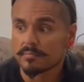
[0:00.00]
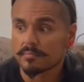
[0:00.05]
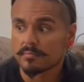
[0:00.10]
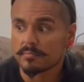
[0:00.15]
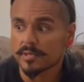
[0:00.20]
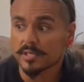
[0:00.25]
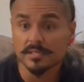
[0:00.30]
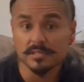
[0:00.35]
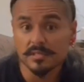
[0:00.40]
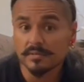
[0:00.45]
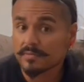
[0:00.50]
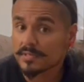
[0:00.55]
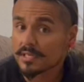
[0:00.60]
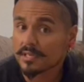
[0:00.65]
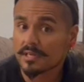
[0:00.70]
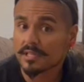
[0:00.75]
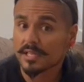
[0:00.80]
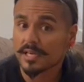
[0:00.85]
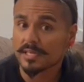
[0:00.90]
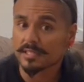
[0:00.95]
Because even
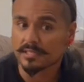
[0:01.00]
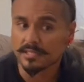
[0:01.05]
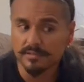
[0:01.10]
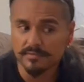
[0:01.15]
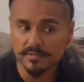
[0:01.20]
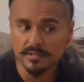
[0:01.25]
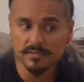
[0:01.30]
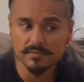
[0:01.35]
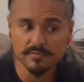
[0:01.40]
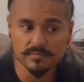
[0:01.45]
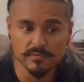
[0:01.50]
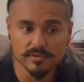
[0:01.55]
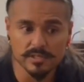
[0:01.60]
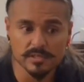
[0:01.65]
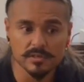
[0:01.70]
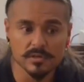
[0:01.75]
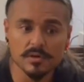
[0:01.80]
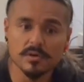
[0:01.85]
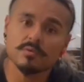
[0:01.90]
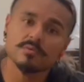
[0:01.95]
in class, even if we
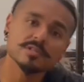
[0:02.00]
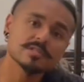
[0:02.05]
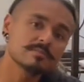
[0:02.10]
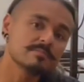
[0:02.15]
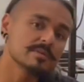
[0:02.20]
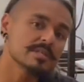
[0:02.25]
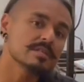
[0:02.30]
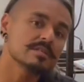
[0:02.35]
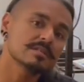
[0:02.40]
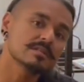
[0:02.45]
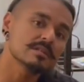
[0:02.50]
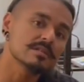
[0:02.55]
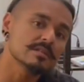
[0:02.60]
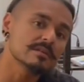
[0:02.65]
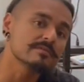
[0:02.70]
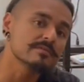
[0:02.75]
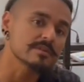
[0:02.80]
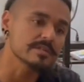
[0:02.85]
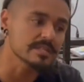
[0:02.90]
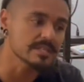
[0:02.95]
know what's being
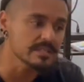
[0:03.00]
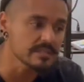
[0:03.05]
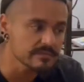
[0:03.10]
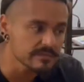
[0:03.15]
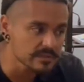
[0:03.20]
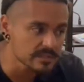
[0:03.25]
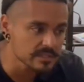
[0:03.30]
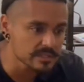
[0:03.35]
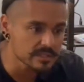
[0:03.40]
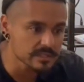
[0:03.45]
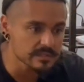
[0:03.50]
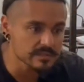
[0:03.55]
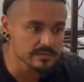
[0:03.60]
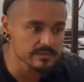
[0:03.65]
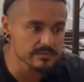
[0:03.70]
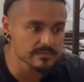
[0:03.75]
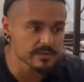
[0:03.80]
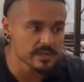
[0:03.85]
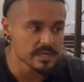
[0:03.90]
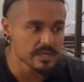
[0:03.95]
delivered, even
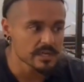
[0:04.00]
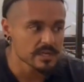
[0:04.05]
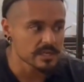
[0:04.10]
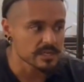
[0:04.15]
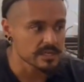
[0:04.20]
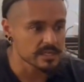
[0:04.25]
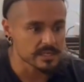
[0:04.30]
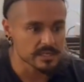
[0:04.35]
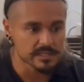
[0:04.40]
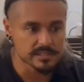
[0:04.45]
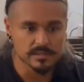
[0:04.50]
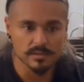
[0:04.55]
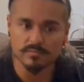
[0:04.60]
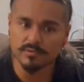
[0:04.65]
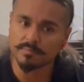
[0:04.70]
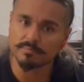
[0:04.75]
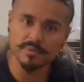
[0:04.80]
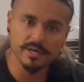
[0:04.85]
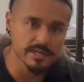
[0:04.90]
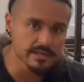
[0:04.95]
if it's a
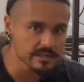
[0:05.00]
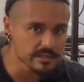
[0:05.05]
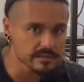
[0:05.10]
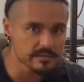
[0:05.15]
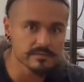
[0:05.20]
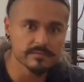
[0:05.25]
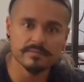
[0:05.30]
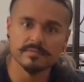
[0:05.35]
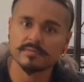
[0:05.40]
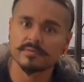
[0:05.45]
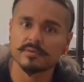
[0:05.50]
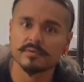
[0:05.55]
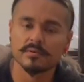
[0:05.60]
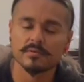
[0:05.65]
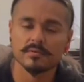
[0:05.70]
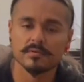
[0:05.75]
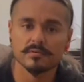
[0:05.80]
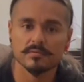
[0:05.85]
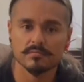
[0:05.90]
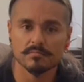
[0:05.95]
repetitive
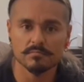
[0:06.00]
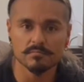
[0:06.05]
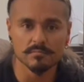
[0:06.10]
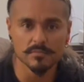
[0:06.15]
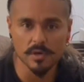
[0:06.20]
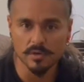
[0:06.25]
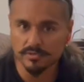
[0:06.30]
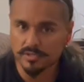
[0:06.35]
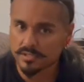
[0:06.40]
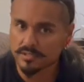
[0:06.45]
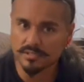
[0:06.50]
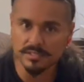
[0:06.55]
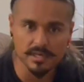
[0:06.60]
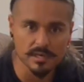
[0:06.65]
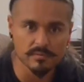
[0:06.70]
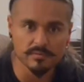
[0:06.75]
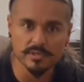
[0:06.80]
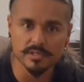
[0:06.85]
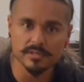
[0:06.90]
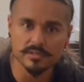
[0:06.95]
motion
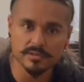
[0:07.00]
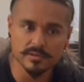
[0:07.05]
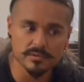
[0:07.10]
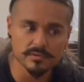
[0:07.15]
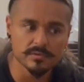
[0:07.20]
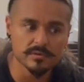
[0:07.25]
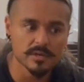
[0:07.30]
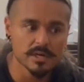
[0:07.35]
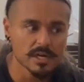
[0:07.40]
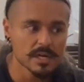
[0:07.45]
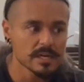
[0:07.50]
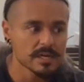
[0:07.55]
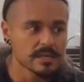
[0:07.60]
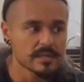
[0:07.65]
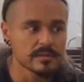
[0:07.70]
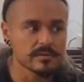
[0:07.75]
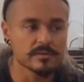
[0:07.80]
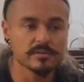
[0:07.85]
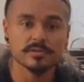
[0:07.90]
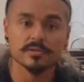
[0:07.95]
that we do,
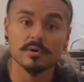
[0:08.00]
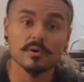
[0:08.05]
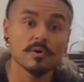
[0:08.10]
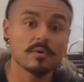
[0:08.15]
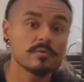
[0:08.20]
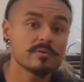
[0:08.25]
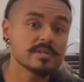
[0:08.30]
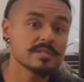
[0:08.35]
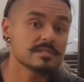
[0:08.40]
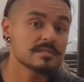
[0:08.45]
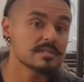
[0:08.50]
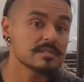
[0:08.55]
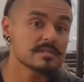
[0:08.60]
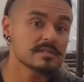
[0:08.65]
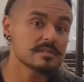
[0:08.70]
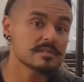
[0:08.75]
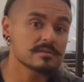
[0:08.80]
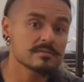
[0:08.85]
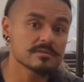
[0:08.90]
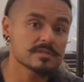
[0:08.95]
there's always these
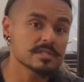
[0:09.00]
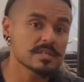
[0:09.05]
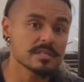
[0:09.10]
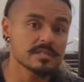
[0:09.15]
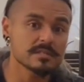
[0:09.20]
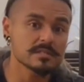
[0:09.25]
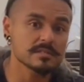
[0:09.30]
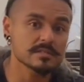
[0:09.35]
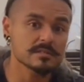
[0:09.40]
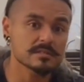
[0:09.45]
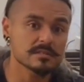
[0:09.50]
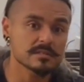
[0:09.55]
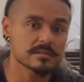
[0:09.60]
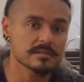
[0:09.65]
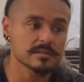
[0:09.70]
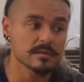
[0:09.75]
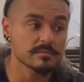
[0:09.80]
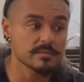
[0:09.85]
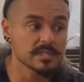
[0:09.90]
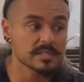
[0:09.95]
little changes.
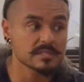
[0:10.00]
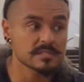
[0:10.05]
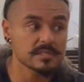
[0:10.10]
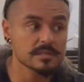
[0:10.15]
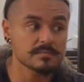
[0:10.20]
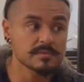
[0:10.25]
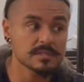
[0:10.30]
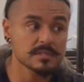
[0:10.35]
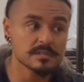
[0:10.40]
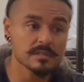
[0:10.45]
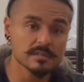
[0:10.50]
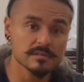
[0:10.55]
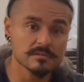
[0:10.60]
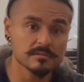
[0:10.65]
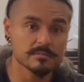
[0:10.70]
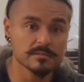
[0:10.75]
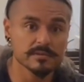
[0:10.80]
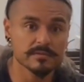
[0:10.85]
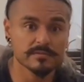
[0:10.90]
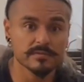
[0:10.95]
Somebody steps in a
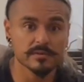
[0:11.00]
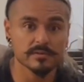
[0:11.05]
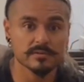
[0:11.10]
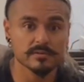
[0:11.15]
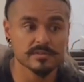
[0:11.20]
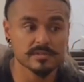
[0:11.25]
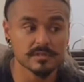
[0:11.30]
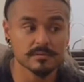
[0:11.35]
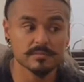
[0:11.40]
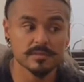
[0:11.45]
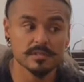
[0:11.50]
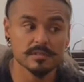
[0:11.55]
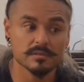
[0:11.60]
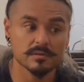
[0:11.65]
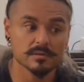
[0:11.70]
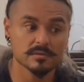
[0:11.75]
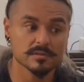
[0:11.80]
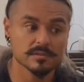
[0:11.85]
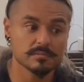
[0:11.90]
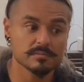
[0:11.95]
little bit further, somebody
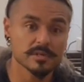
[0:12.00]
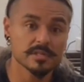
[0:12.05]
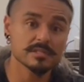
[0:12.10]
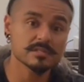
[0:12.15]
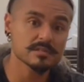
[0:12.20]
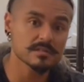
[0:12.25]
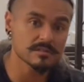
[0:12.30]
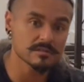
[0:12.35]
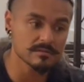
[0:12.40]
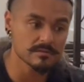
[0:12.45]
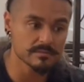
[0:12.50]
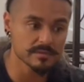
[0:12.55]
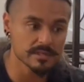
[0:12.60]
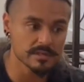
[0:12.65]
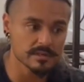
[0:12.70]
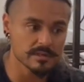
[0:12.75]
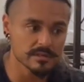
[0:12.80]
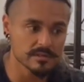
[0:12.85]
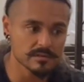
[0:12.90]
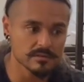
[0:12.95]
throws a punch a little bit
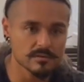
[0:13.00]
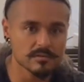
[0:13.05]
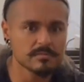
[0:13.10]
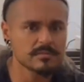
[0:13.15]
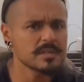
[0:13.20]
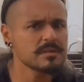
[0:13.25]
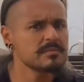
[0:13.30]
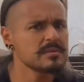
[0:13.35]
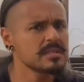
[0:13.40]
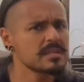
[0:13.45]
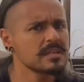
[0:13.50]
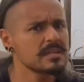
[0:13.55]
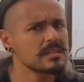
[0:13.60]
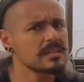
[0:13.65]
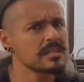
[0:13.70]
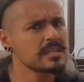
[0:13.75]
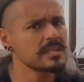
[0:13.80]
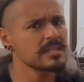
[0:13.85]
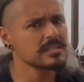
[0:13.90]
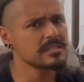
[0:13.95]
harder, or maybe they get
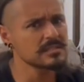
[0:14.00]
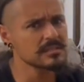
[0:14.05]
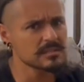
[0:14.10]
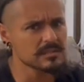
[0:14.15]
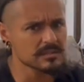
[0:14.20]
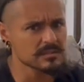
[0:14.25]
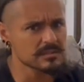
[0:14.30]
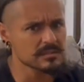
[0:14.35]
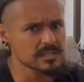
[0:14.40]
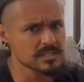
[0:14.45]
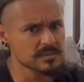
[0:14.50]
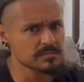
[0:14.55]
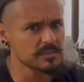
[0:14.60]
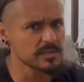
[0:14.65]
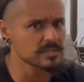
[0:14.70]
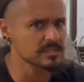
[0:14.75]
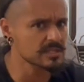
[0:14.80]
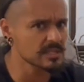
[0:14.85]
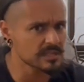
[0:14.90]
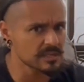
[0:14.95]
lazy on this
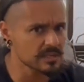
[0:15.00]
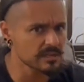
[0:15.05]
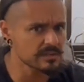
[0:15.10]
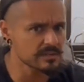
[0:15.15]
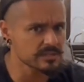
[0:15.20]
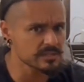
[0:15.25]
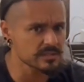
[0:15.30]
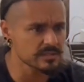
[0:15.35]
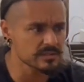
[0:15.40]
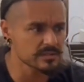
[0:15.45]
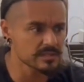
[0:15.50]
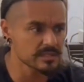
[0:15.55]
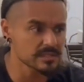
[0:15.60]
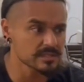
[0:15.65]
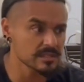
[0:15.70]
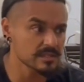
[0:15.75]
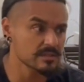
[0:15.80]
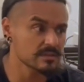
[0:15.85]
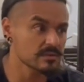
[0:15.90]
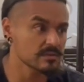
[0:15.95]
particular turn
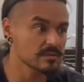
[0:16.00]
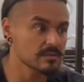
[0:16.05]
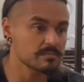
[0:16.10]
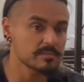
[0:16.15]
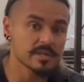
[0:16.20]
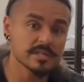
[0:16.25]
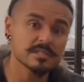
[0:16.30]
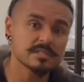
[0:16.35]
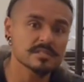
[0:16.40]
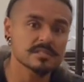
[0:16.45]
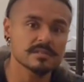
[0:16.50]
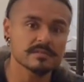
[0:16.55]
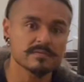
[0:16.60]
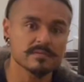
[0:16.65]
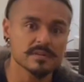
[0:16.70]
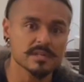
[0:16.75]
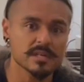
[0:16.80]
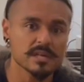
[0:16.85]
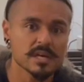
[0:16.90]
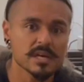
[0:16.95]
and they throw the punch
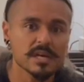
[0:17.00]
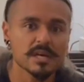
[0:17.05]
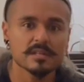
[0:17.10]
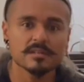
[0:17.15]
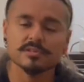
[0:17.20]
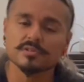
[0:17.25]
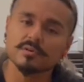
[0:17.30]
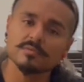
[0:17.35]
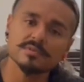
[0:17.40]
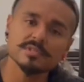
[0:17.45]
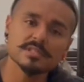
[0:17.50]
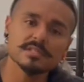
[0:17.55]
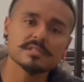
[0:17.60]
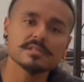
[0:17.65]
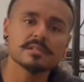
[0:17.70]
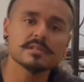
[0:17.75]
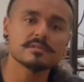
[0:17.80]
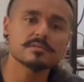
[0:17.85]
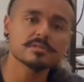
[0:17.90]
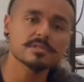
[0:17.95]
differently. There's always these
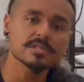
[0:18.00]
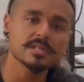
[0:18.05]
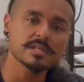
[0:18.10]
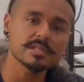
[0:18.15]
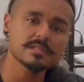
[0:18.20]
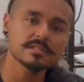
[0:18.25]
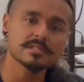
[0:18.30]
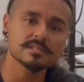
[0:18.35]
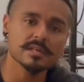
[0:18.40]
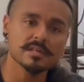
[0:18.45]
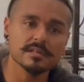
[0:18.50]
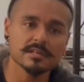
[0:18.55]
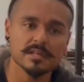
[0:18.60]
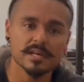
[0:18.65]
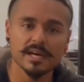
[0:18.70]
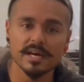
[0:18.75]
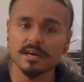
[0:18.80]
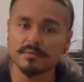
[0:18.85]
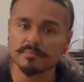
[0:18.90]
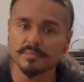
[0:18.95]
little changes that could
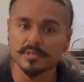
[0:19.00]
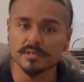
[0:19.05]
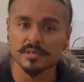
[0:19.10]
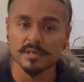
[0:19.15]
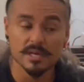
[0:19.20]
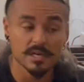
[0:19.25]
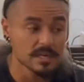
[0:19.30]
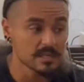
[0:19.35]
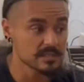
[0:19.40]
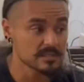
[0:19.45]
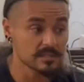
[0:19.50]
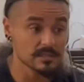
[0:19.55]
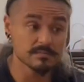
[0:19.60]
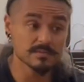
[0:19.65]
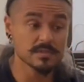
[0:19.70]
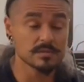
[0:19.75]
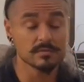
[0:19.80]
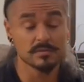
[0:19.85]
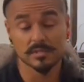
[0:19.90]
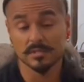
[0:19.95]
happen. Some
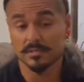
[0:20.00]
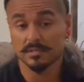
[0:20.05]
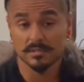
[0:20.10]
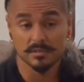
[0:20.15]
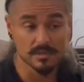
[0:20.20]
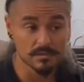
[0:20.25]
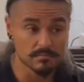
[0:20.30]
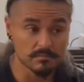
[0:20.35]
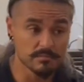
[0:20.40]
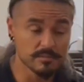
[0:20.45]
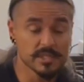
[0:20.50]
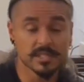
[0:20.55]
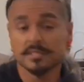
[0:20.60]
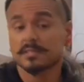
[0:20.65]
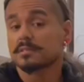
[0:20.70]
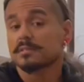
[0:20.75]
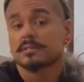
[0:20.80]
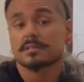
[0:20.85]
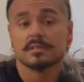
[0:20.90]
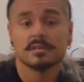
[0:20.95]
students
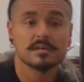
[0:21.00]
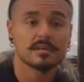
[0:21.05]
miss